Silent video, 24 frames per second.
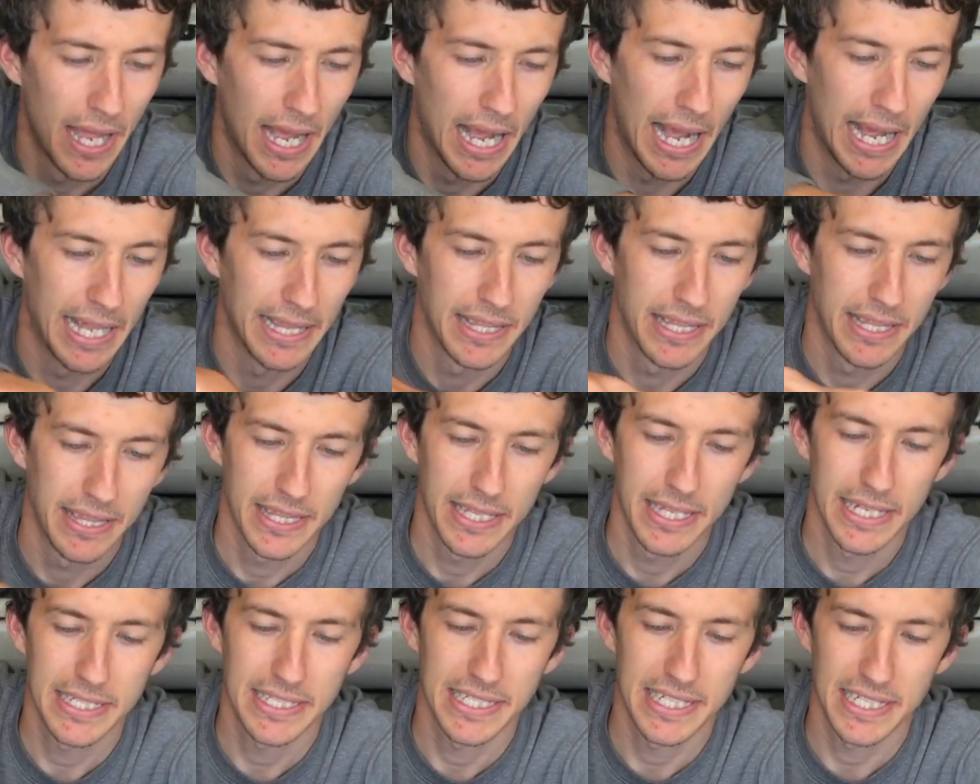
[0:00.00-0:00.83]
And
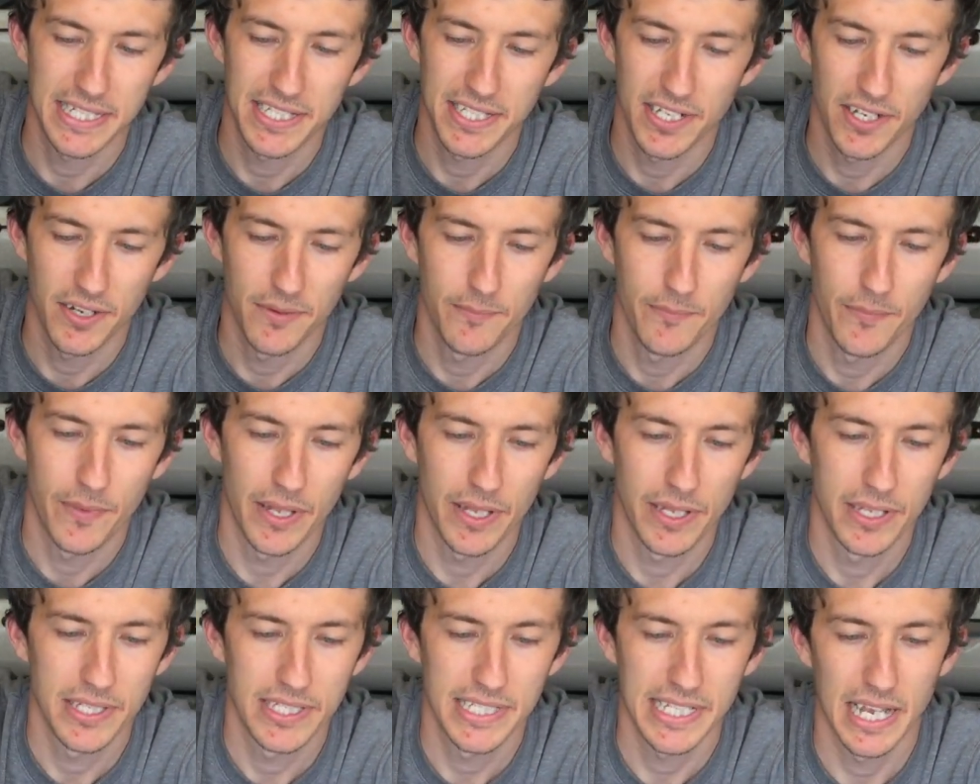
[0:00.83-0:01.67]
this system
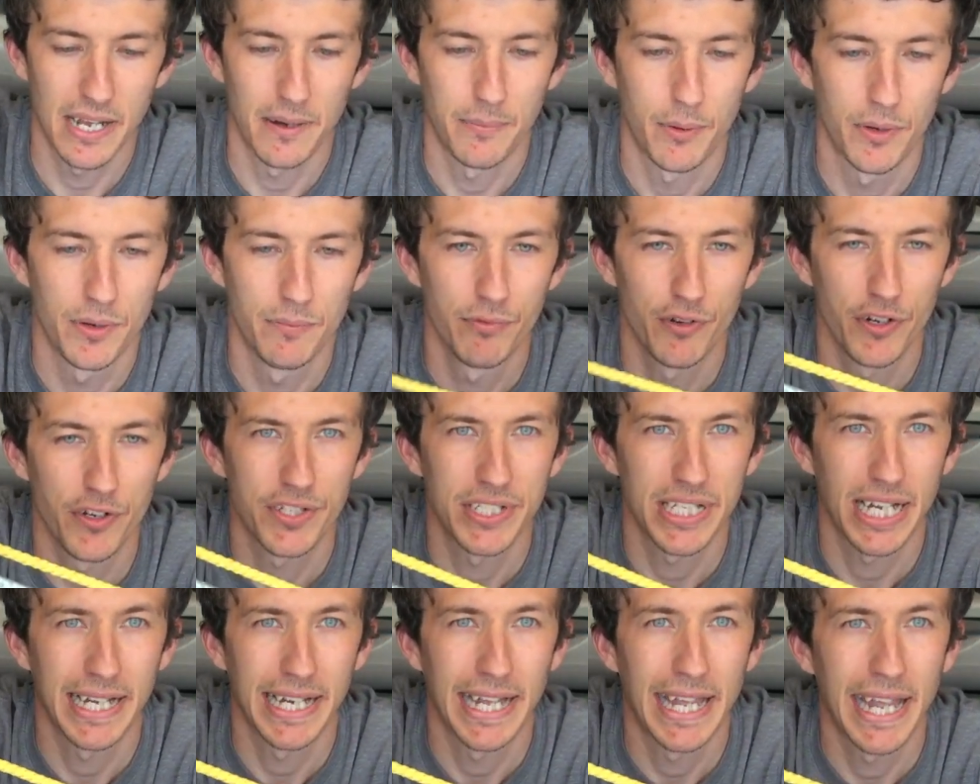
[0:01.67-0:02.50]
set up on a Bruce
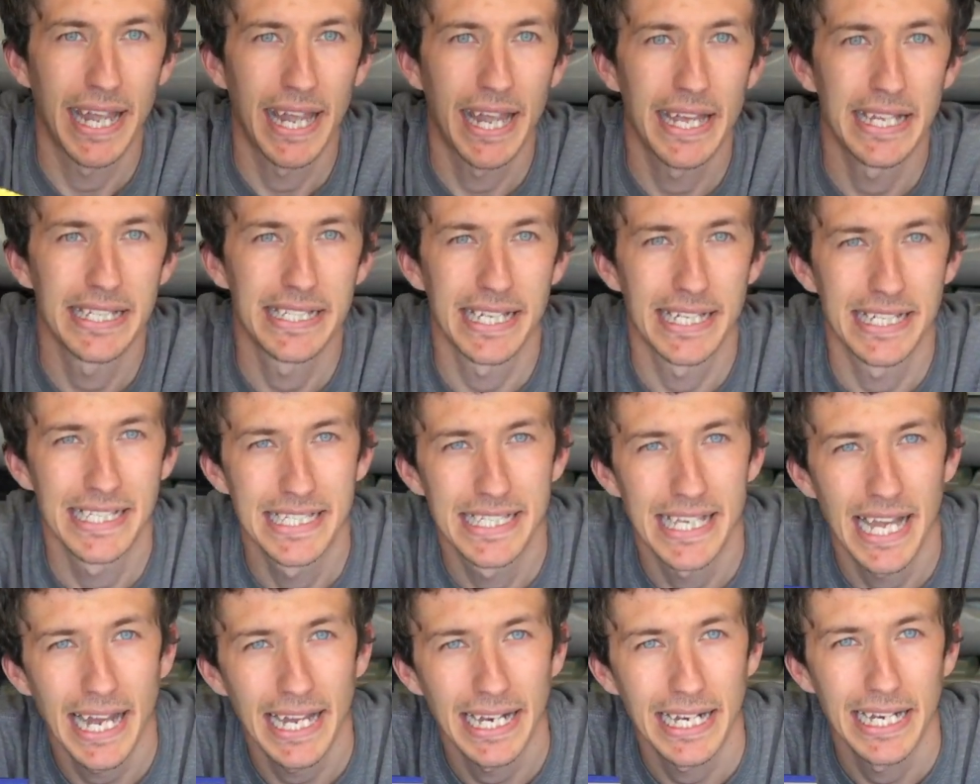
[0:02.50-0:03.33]
anchor here, it's
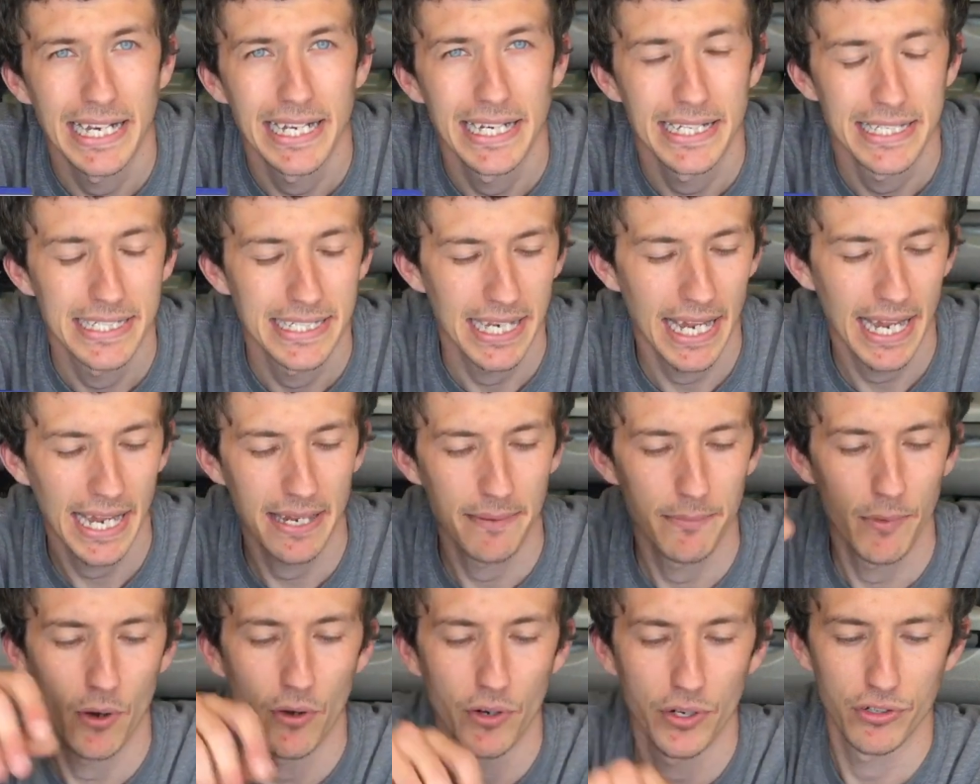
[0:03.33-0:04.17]
exactly the
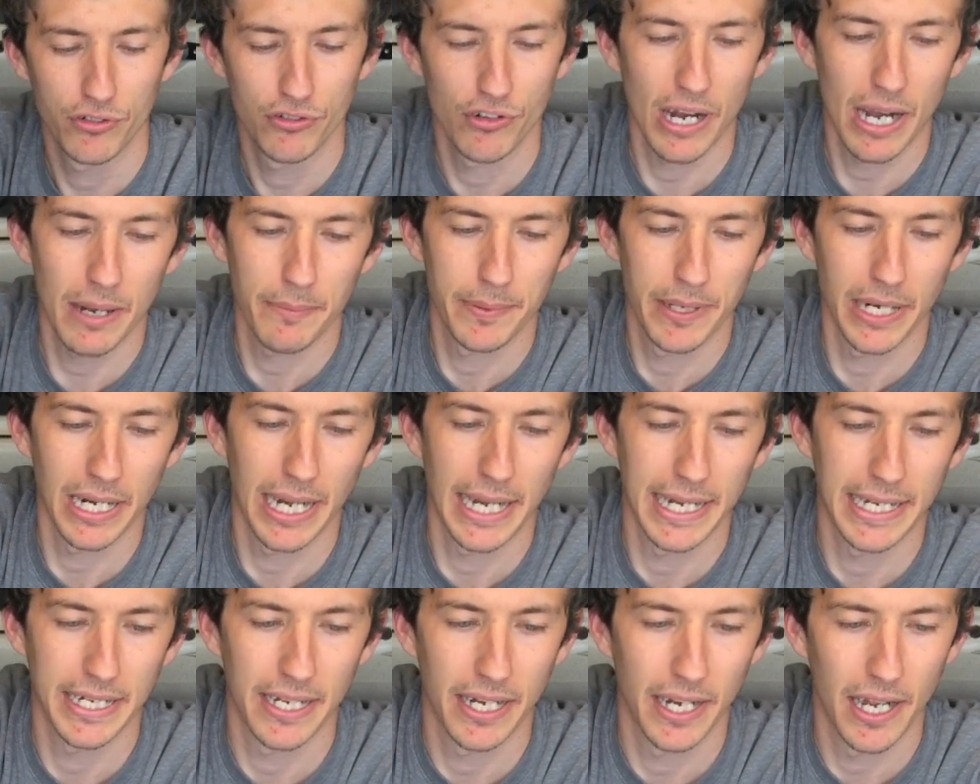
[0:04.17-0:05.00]
same on a grapnel
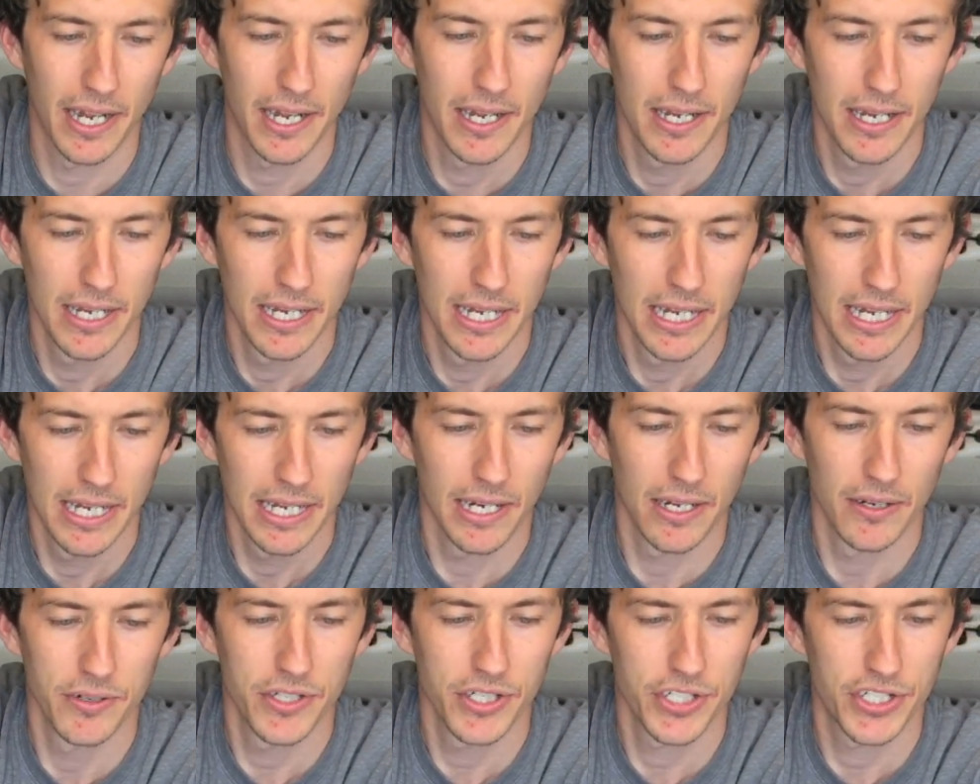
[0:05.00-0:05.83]
anchor.
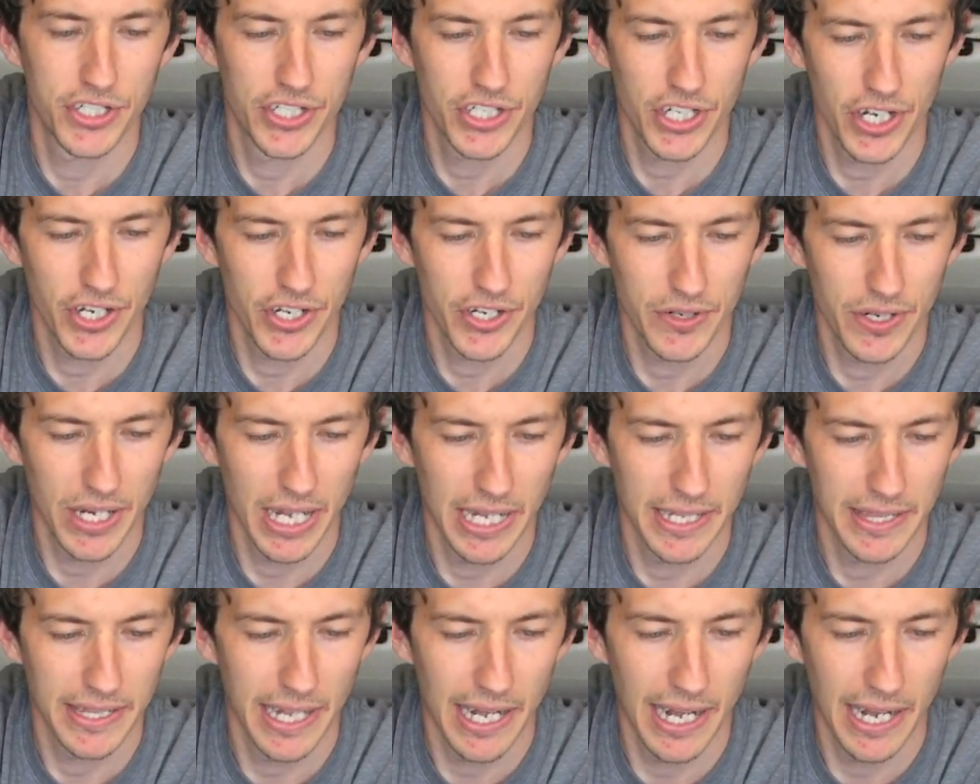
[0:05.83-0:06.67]
And I'll just show you
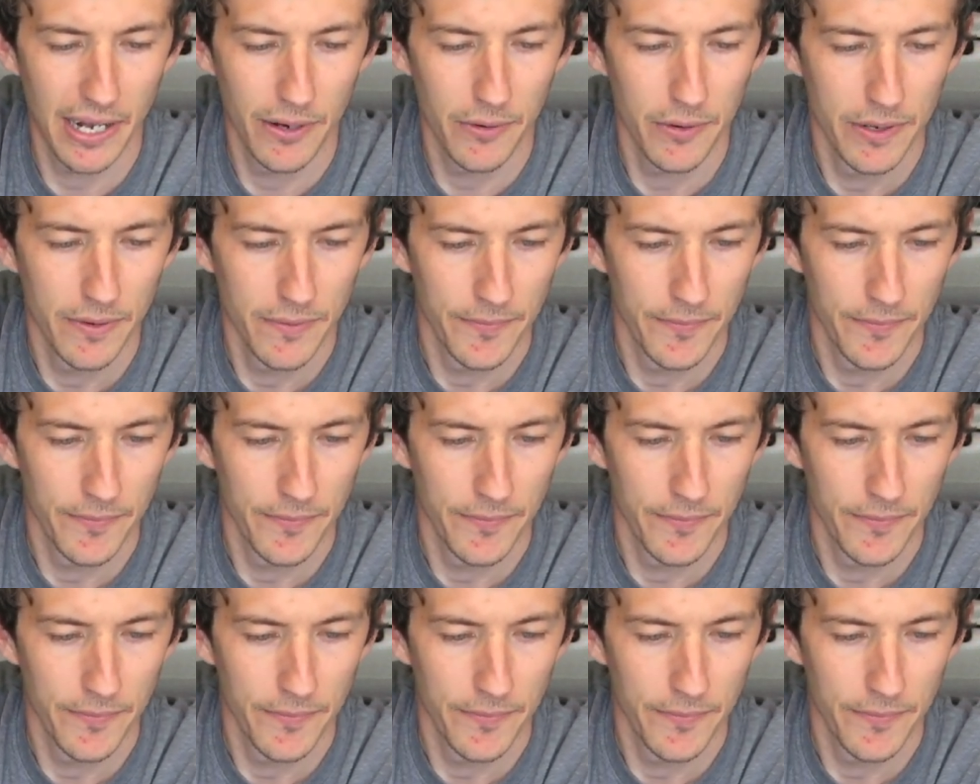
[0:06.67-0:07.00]
that now.